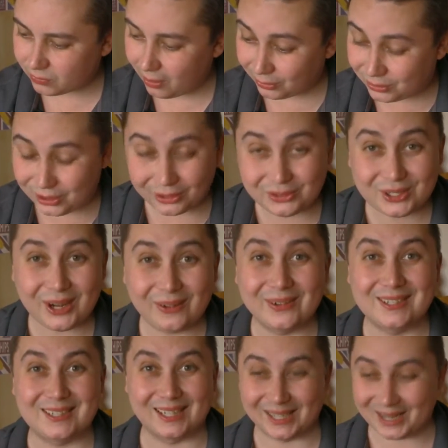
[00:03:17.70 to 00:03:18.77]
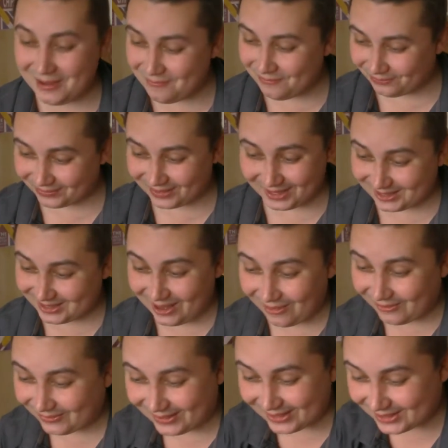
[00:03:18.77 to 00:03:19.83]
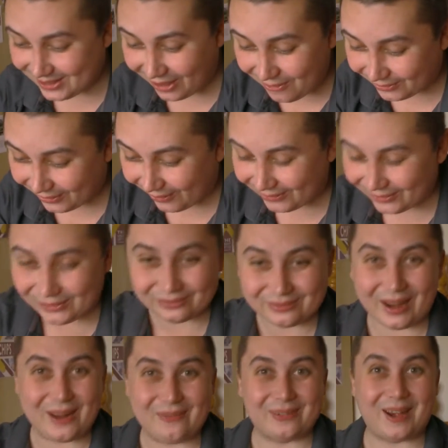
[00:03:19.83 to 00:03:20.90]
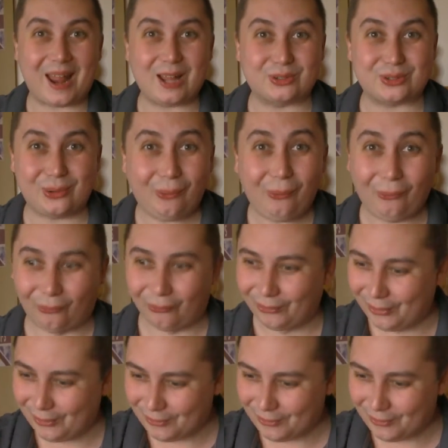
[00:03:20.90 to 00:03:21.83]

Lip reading: Oh, seriously, there's no coconut flavour in that at all.